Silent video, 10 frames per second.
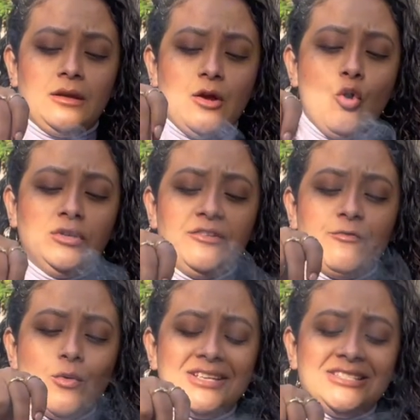only
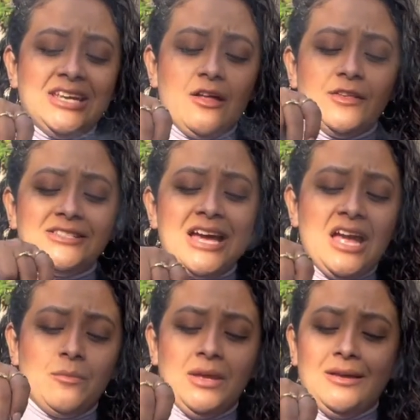focusing on the
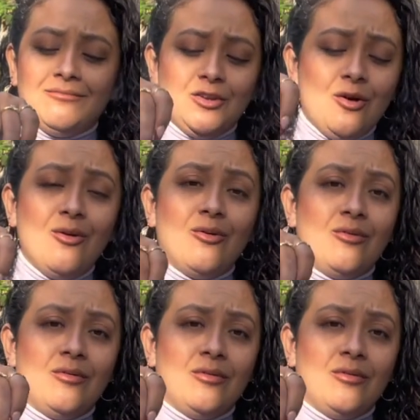timing. No.